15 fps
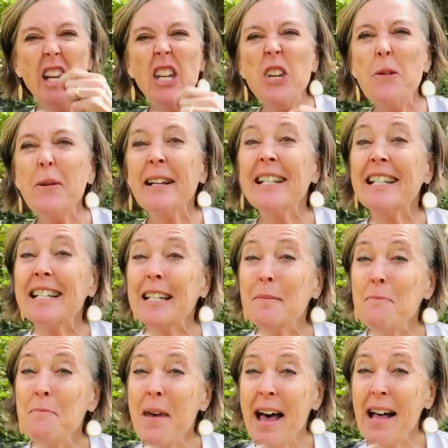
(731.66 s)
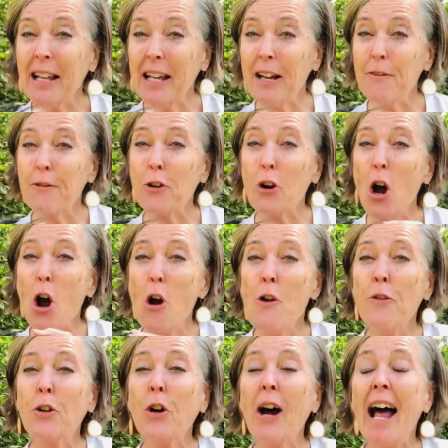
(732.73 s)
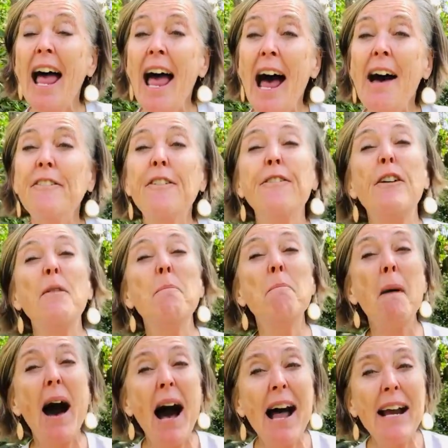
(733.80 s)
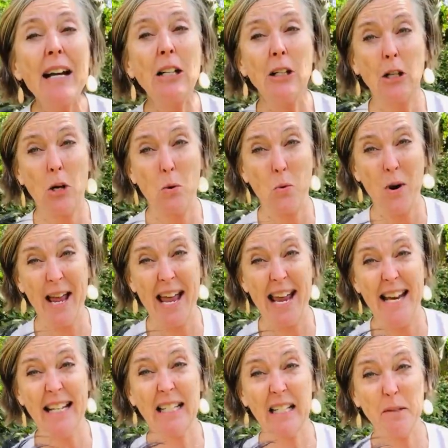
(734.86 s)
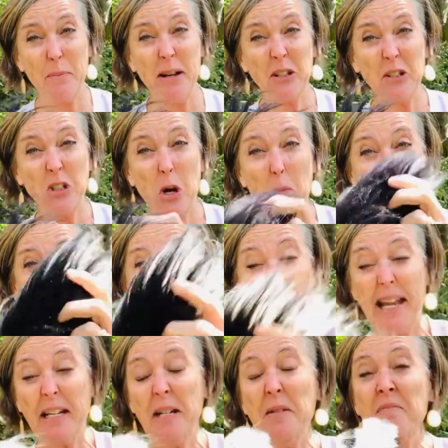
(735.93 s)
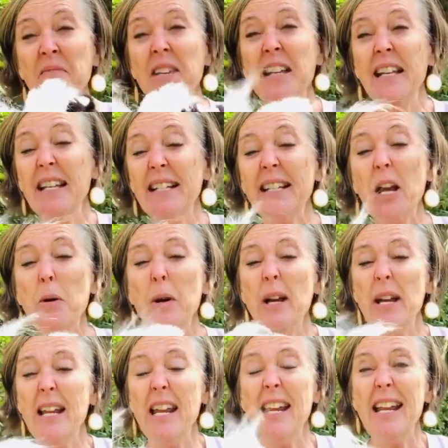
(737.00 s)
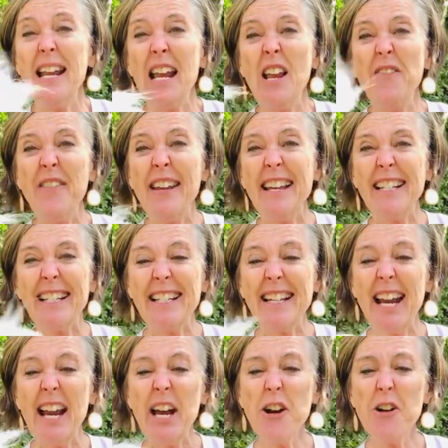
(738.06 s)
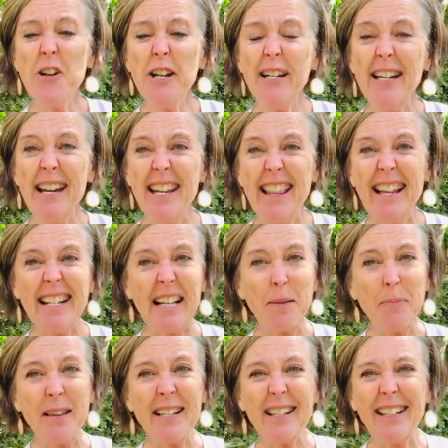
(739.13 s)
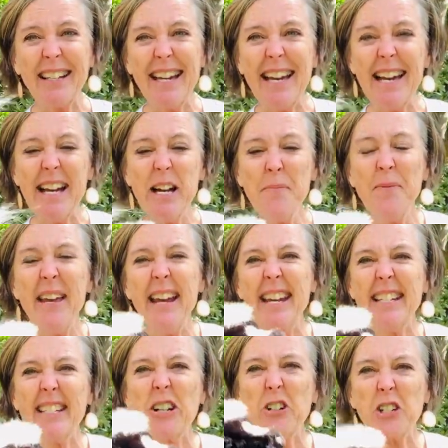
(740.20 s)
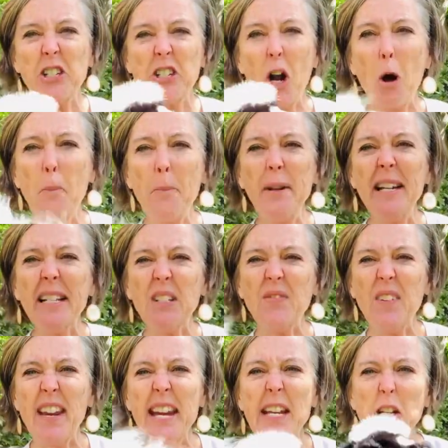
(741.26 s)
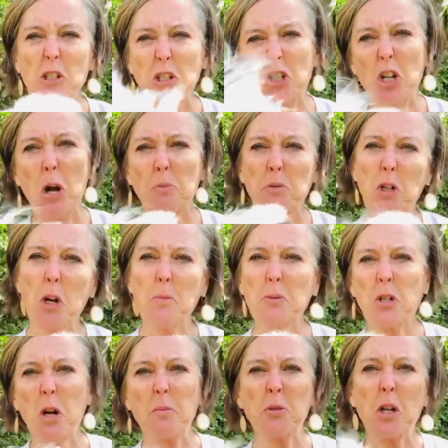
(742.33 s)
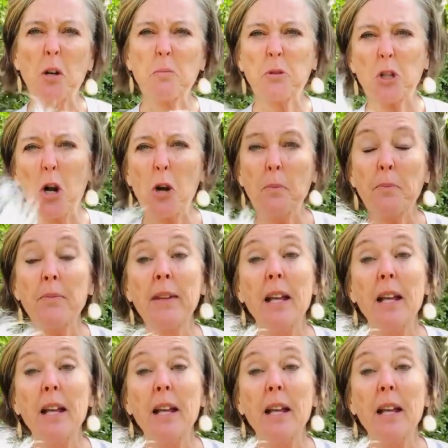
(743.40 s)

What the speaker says: You can smell it for over a half of a mile away. It smells so bad. So if he gets scared, he thinks something's going to eat him, he starts stomping his feet. Stomp, stomp, stomp, stomp, stomp.